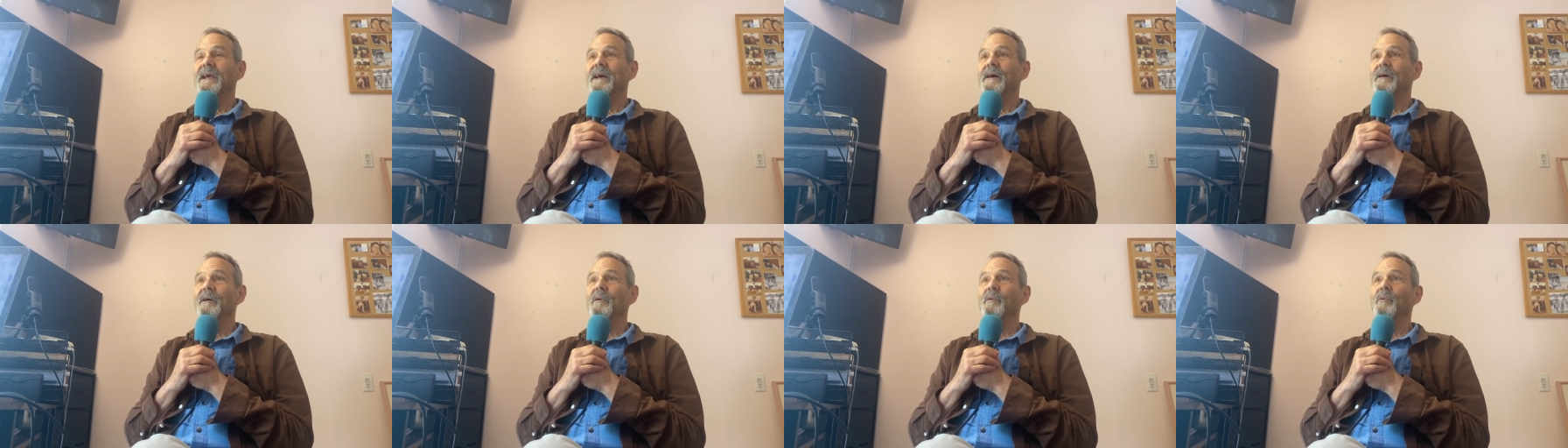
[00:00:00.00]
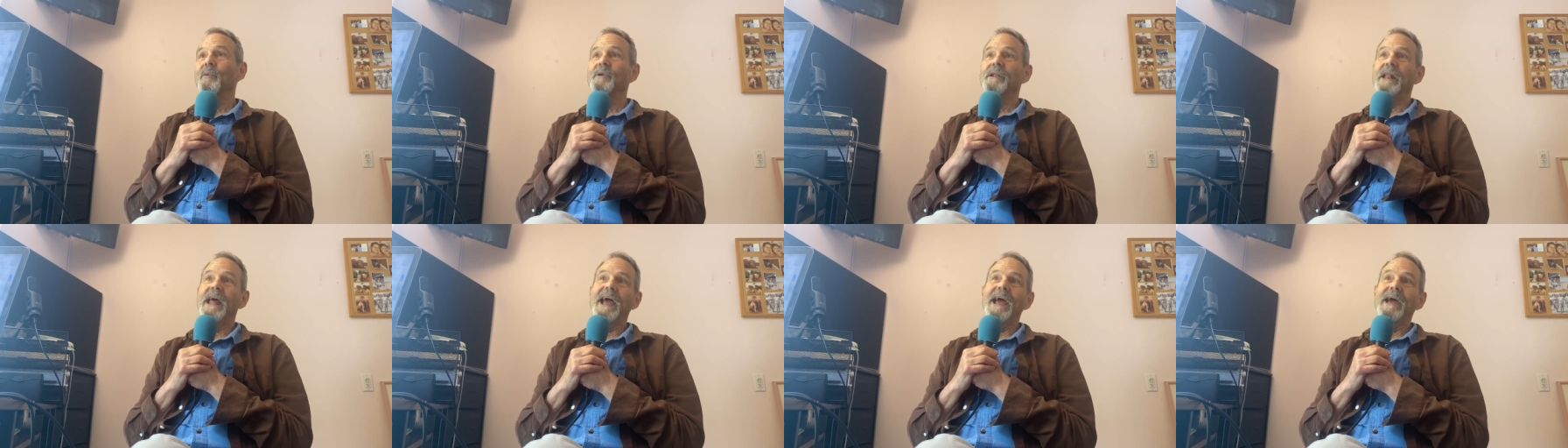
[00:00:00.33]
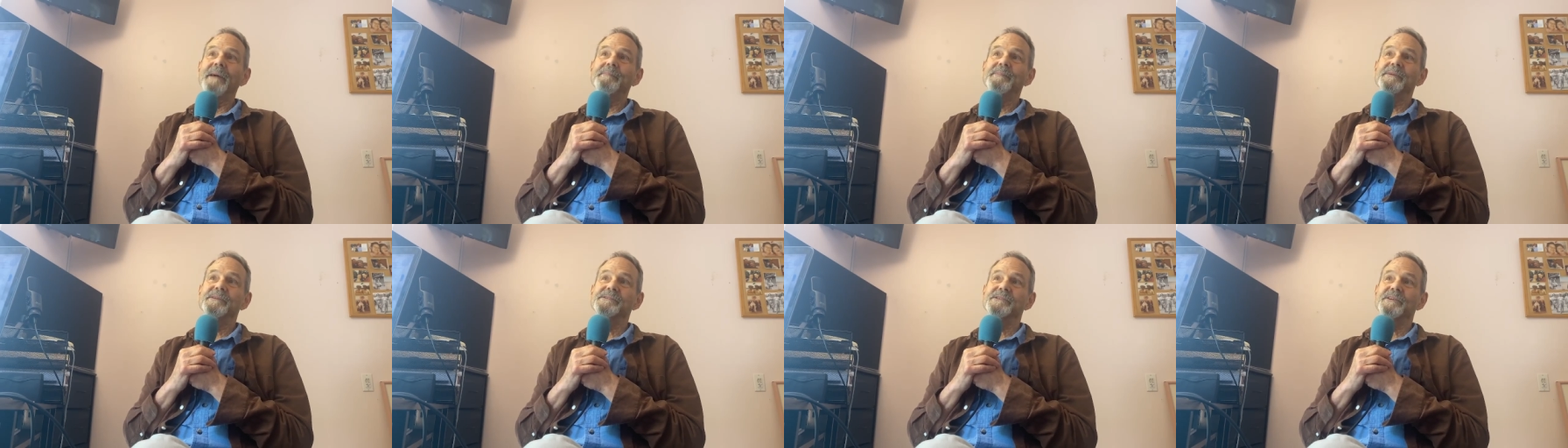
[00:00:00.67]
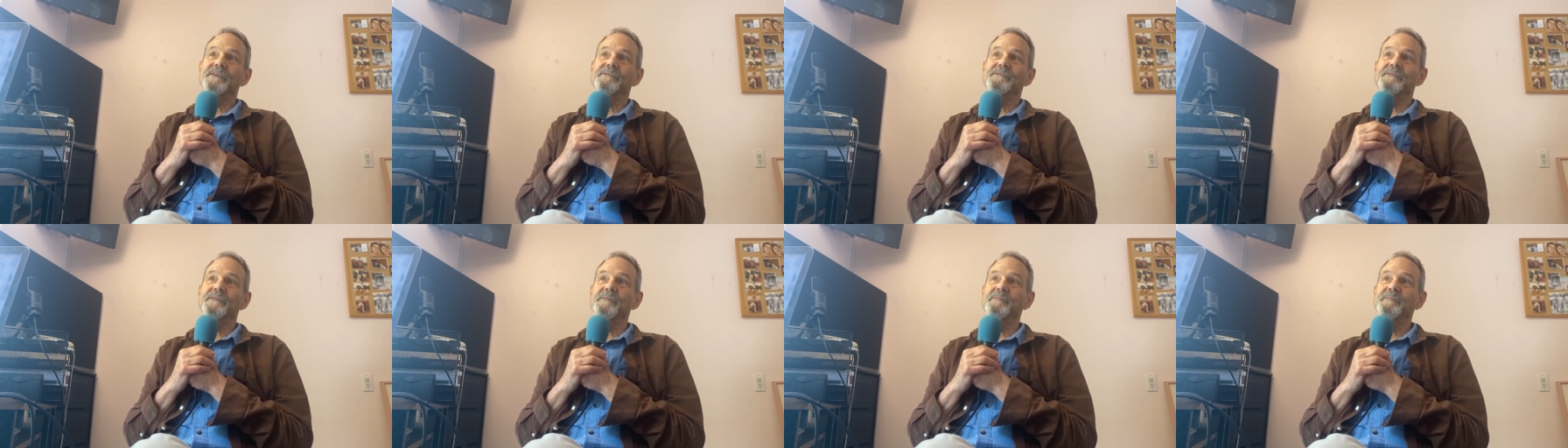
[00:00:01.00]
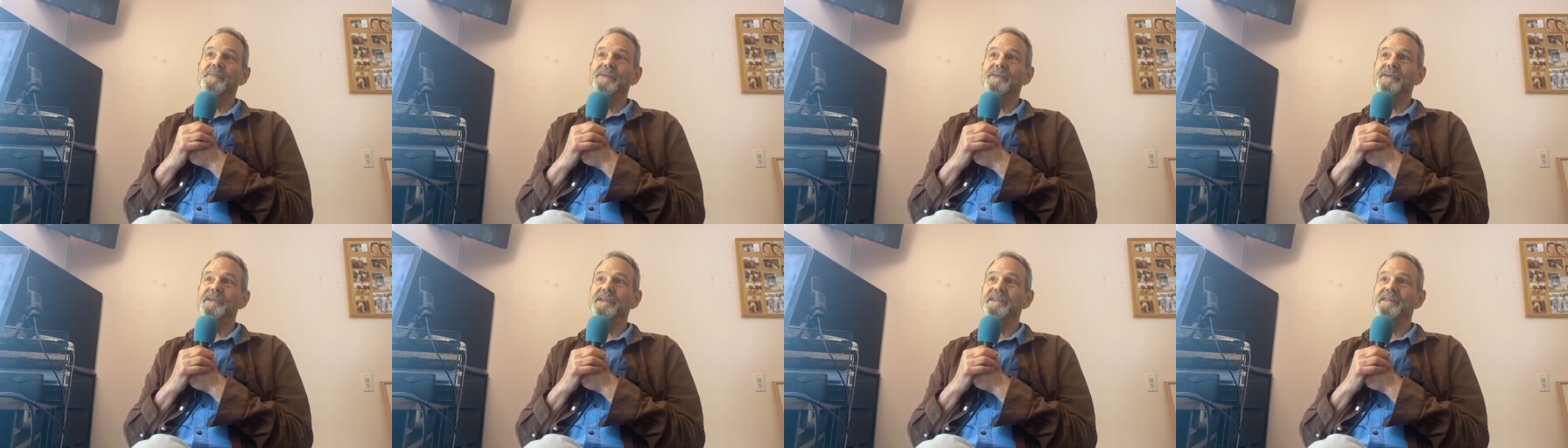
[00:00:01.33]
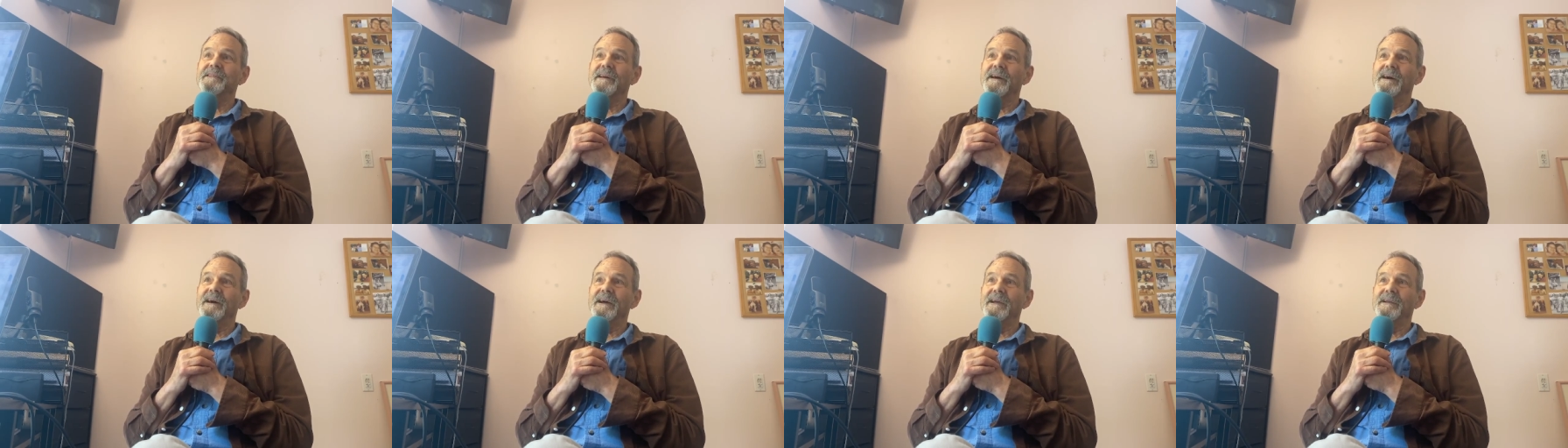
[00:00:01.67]
What happens over a period of
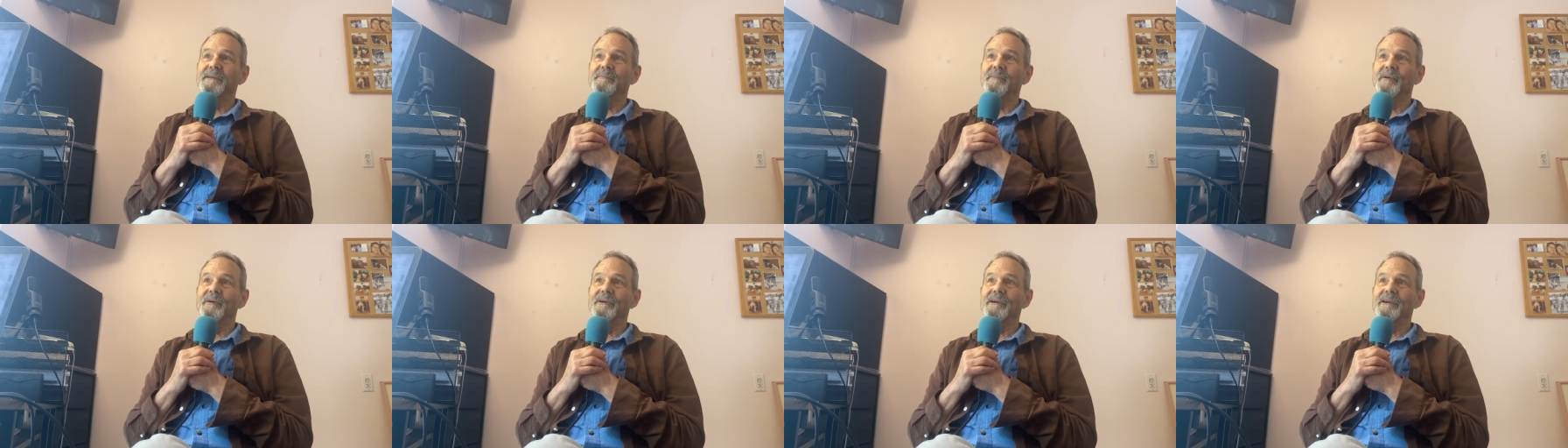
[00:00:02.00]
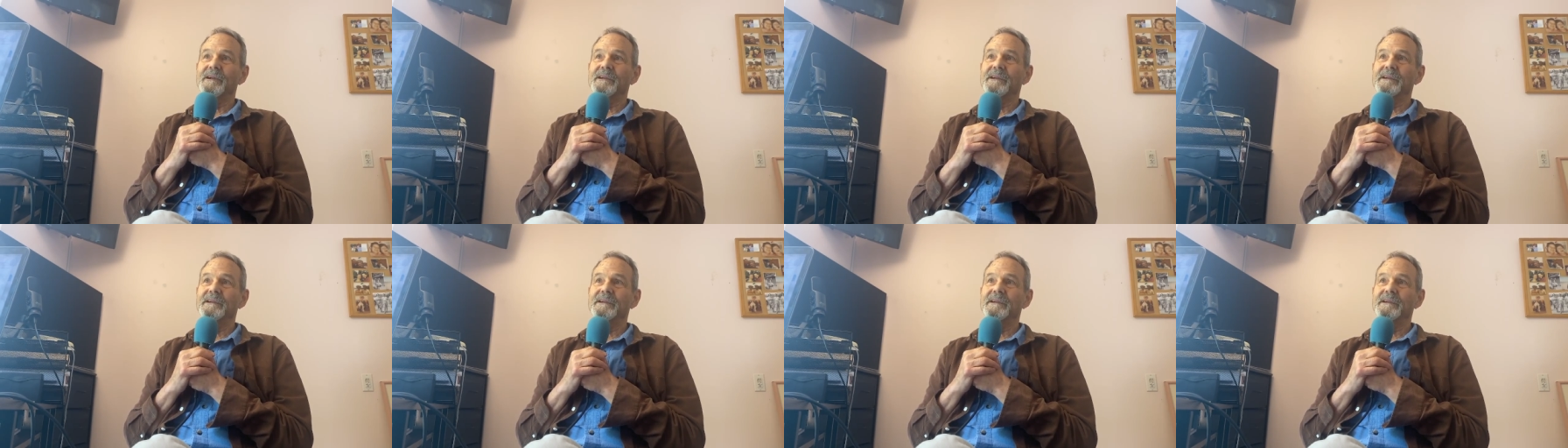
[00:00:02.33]
time, Mark,